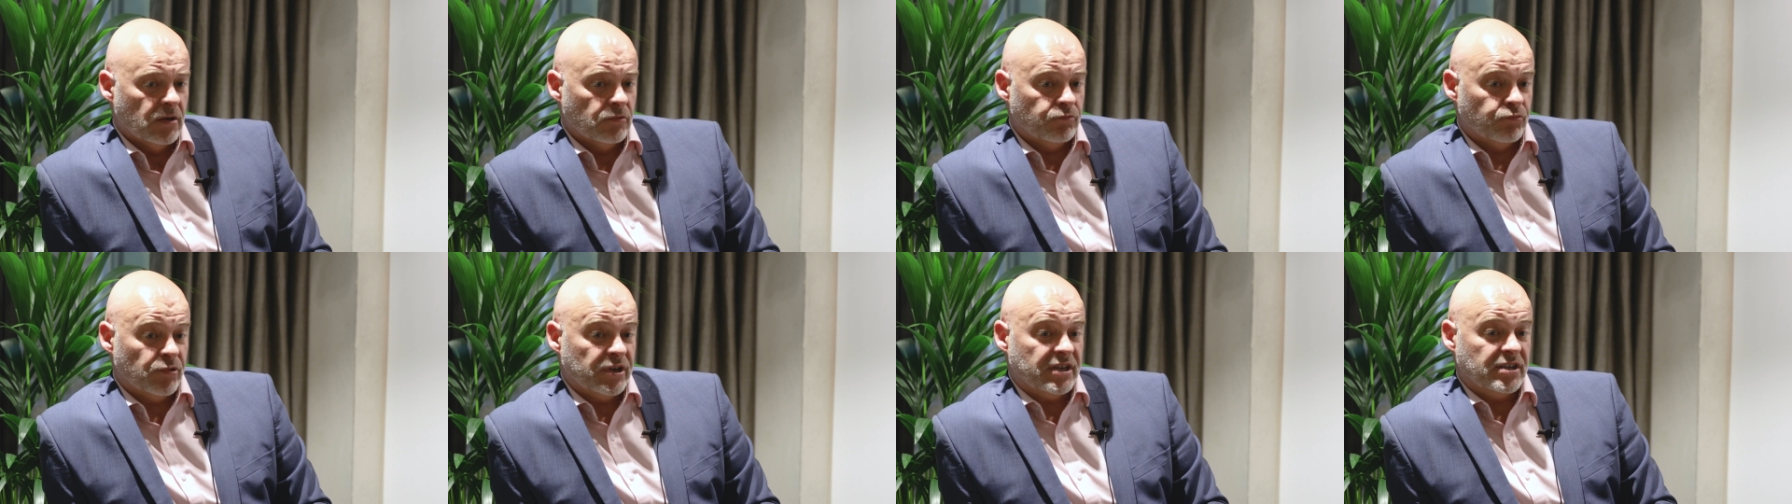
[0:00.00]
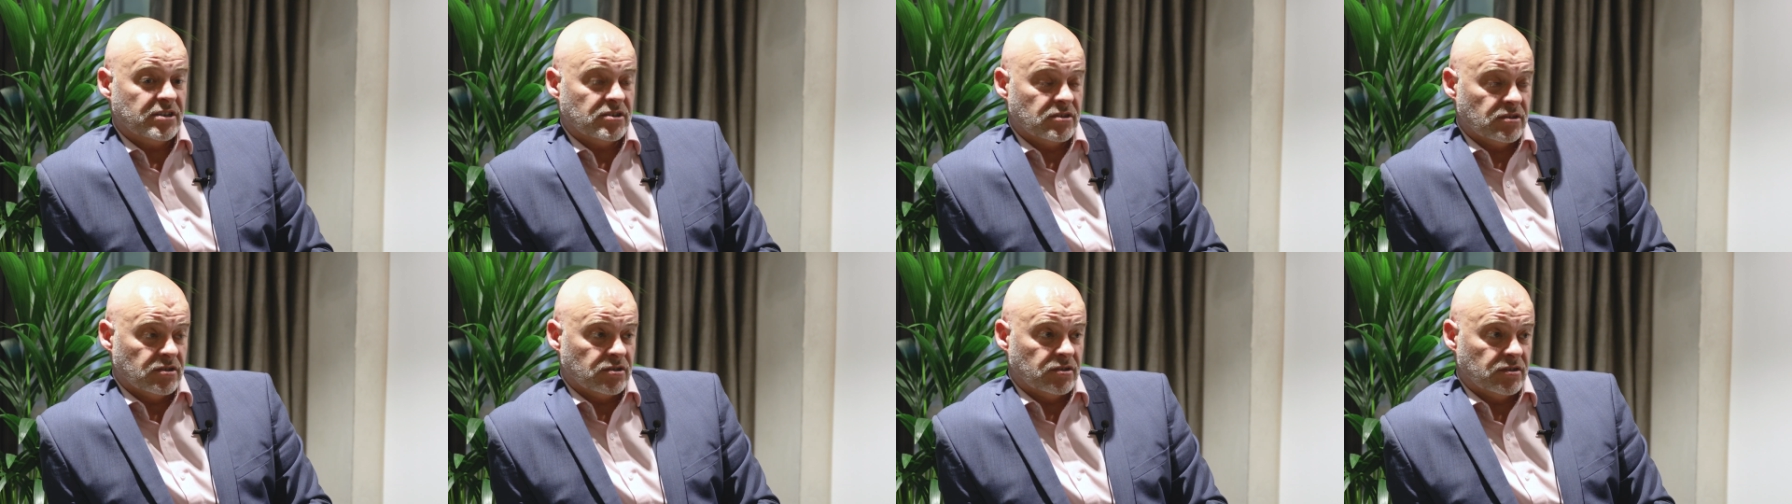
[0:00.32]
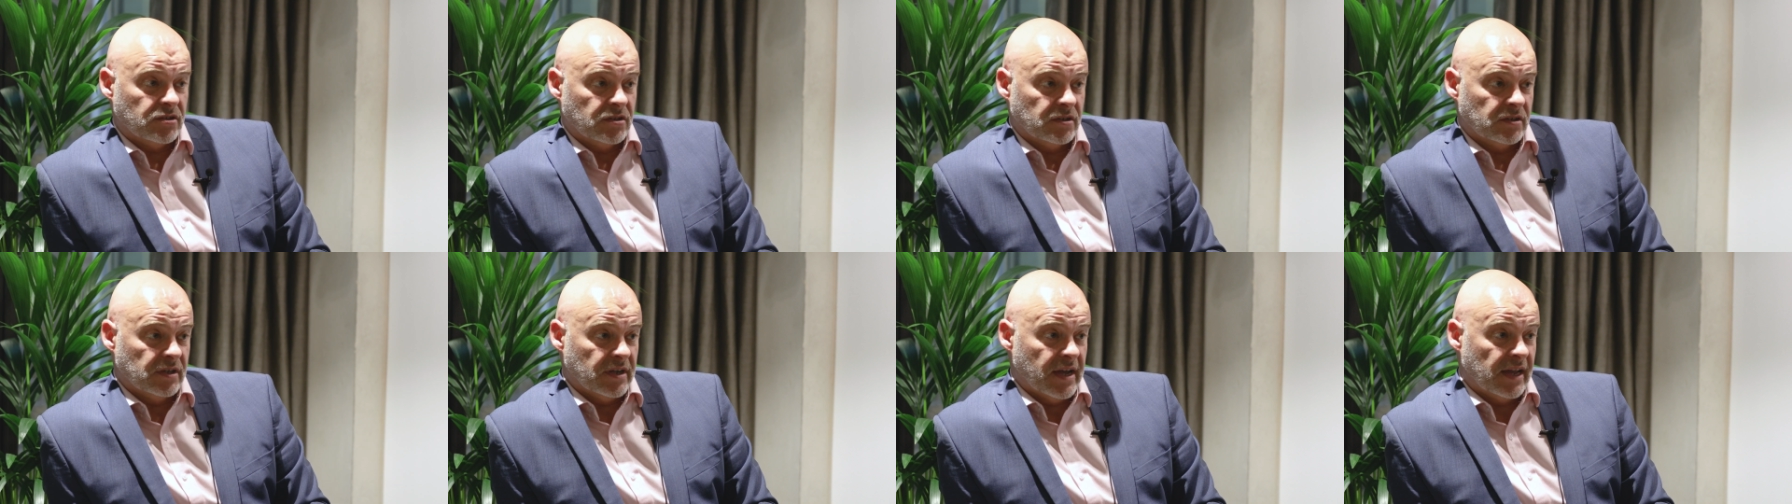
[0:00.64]
reasons
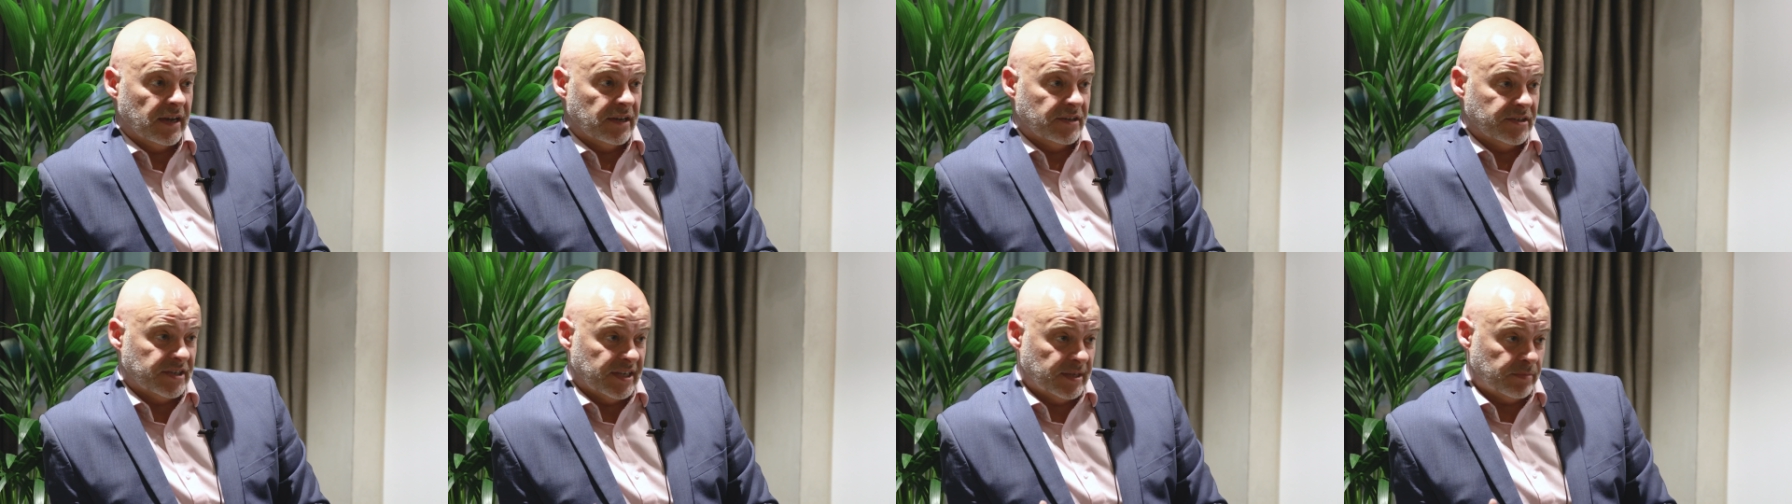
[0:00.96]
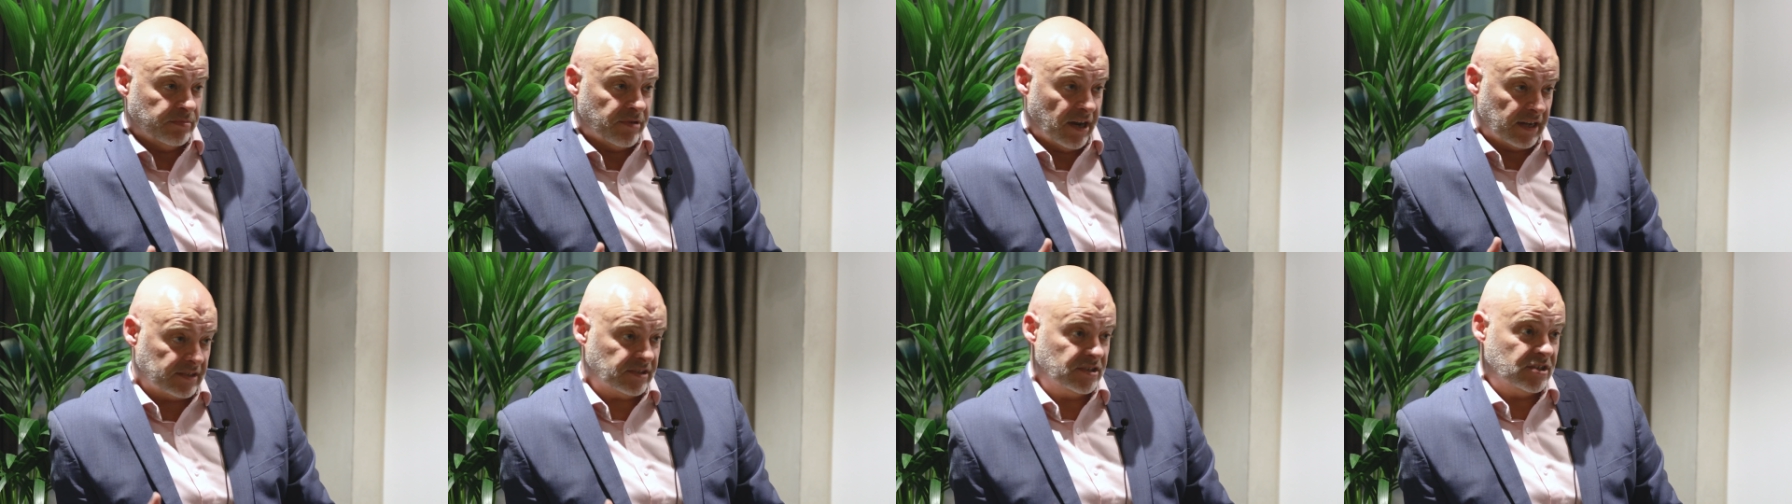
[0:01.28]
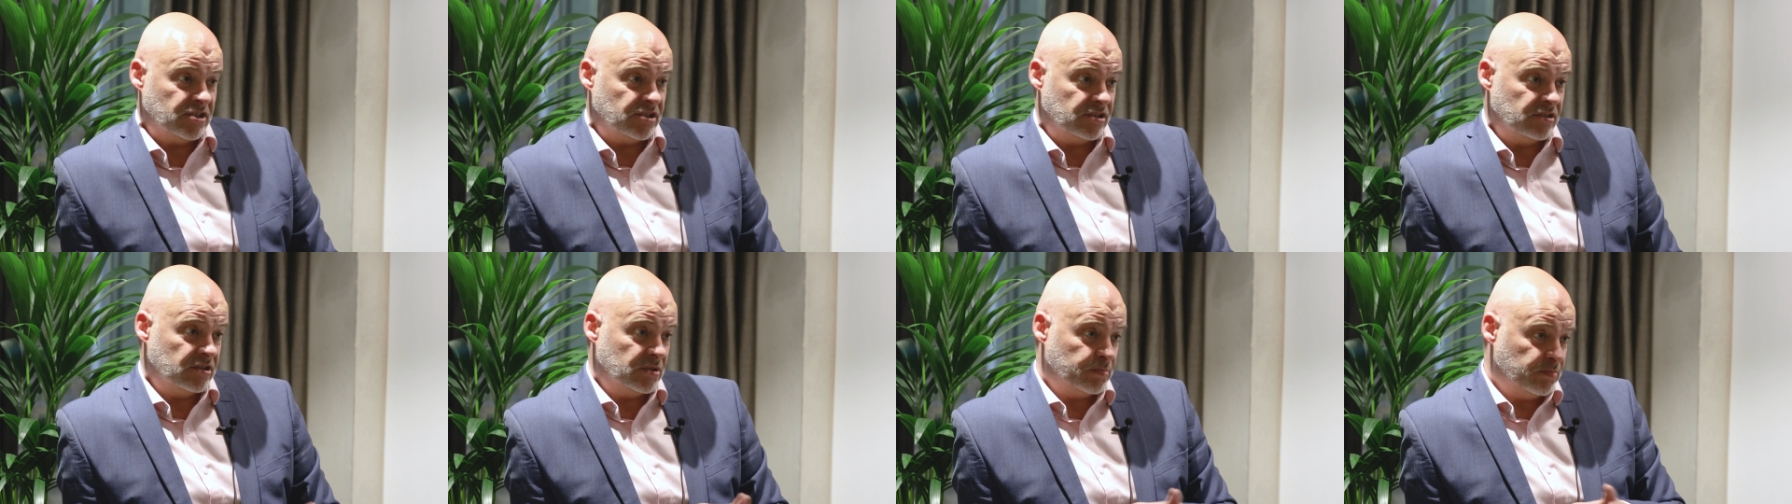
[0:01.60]
that L&D
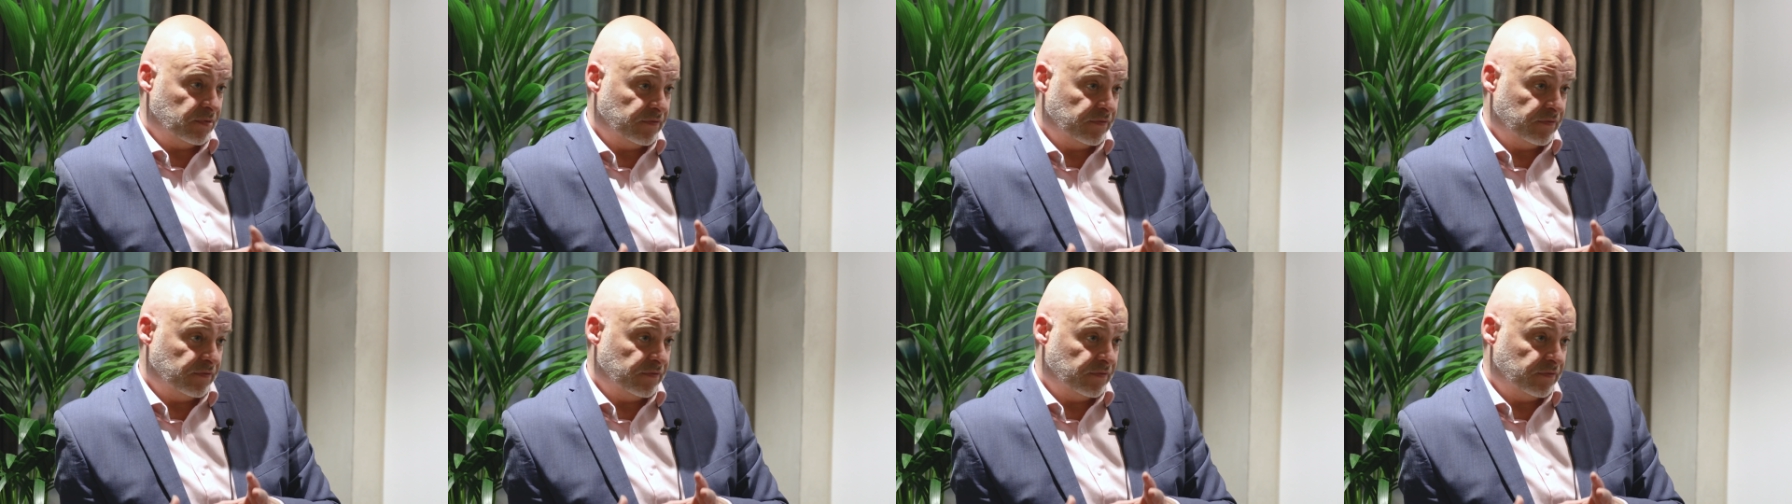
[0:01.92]
practitioners,